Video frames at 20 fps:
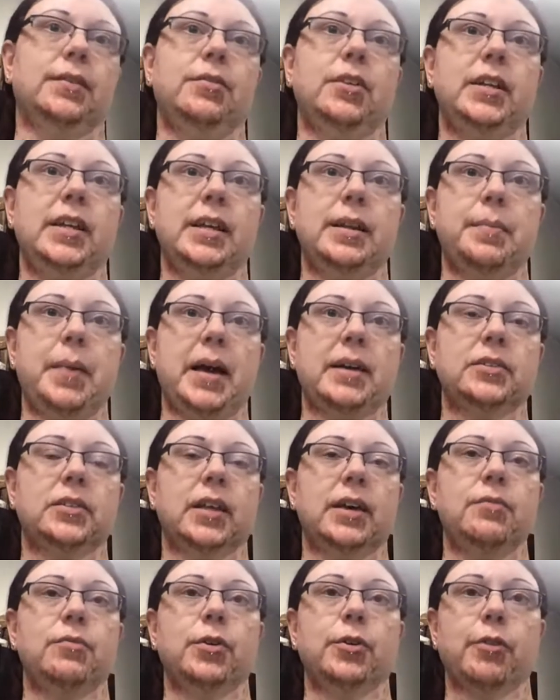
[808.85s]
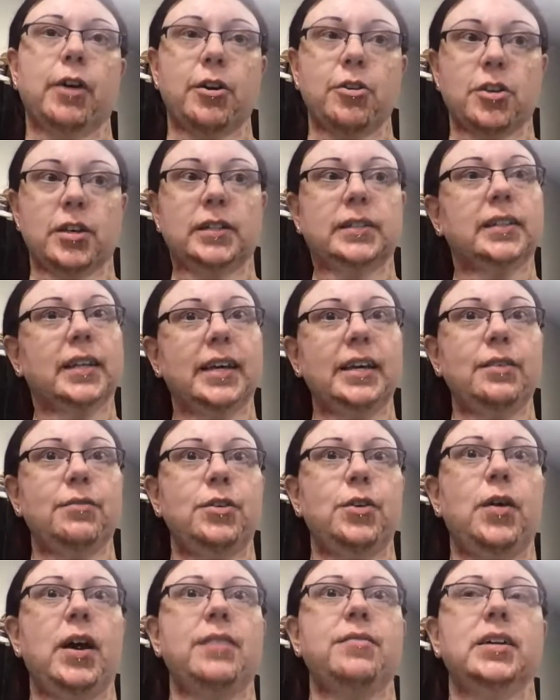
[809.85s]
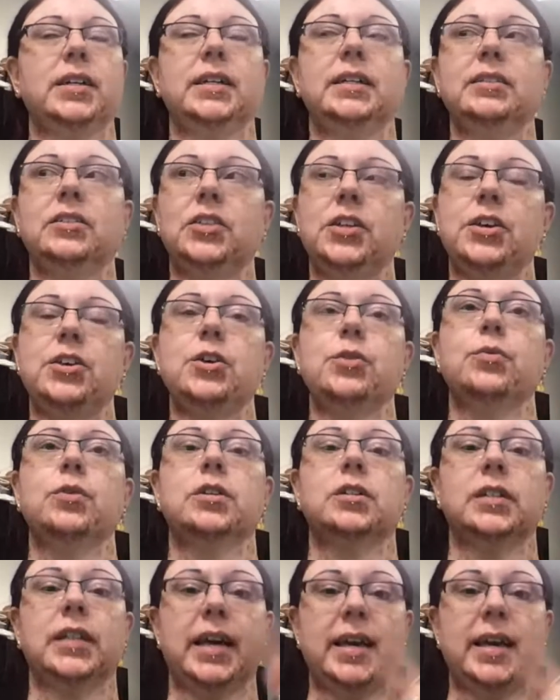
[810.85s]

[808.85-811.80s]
If you need a past life regression, like if you have a continual